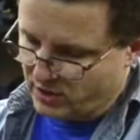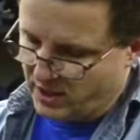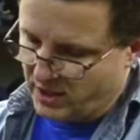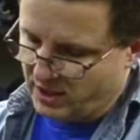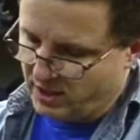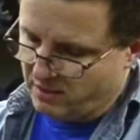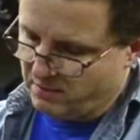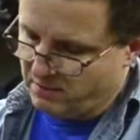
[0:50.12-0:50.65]

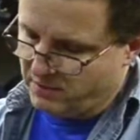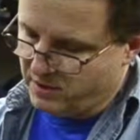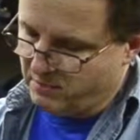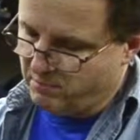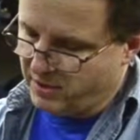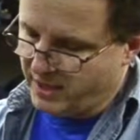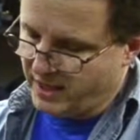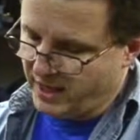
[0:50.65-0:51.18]
on the
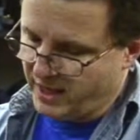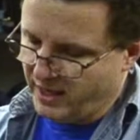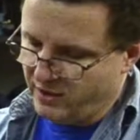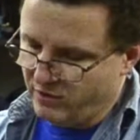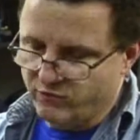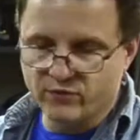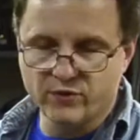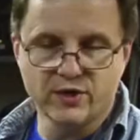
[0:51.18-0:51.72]
butt
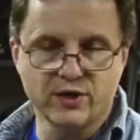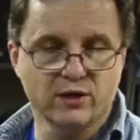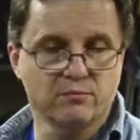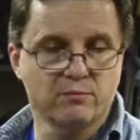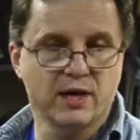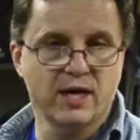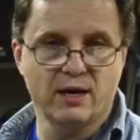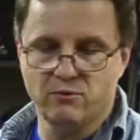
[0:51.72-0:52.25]
end for your
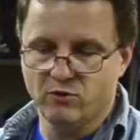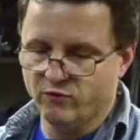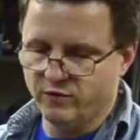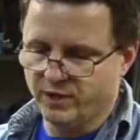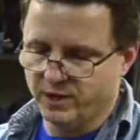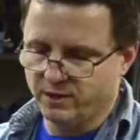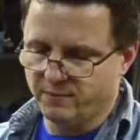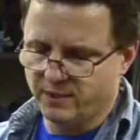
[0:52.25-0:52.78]
palm over
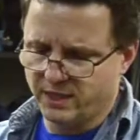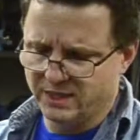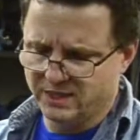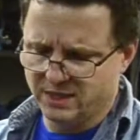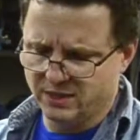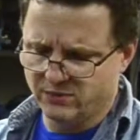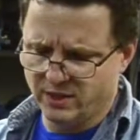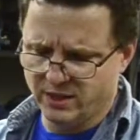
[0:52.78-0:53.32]
here, because
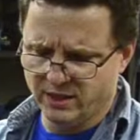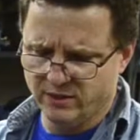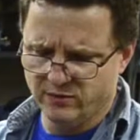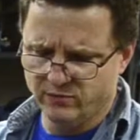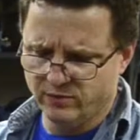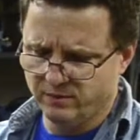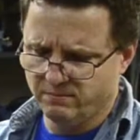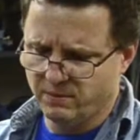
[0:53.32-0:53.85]
I
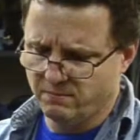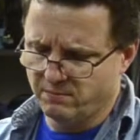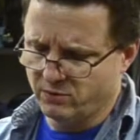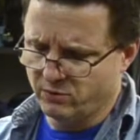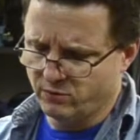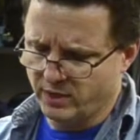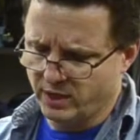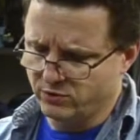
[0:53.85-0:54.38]

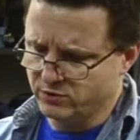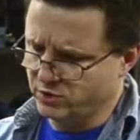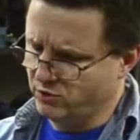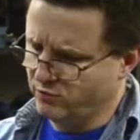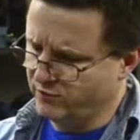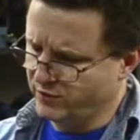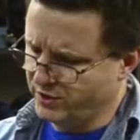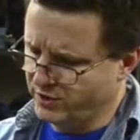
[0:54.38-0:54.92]
remember when I was
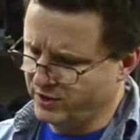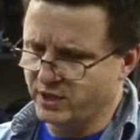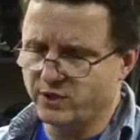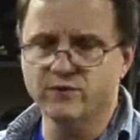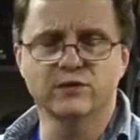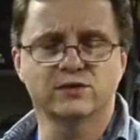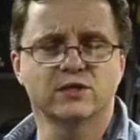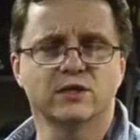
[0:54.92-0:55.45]
over there that
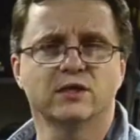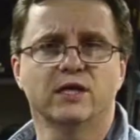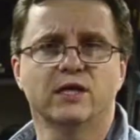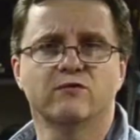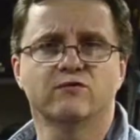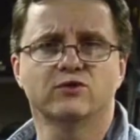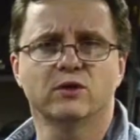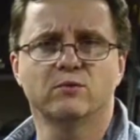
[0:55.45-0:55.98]
you were starting to
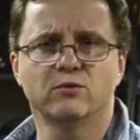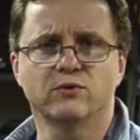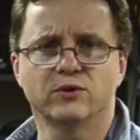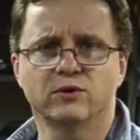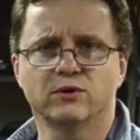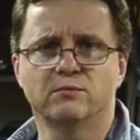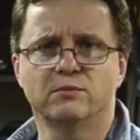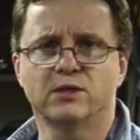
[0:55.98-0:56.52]
have trouble with a
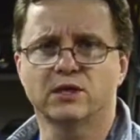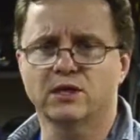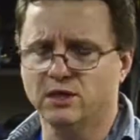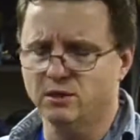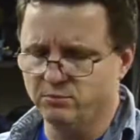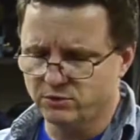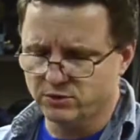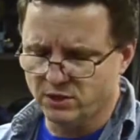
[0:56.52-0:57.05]
little bit of
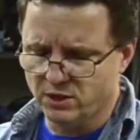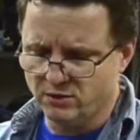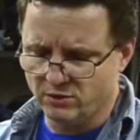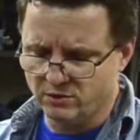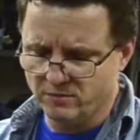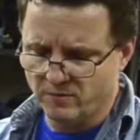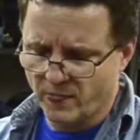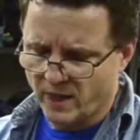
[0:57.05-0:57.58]
carpal
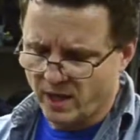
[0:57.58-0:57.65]
tunnel.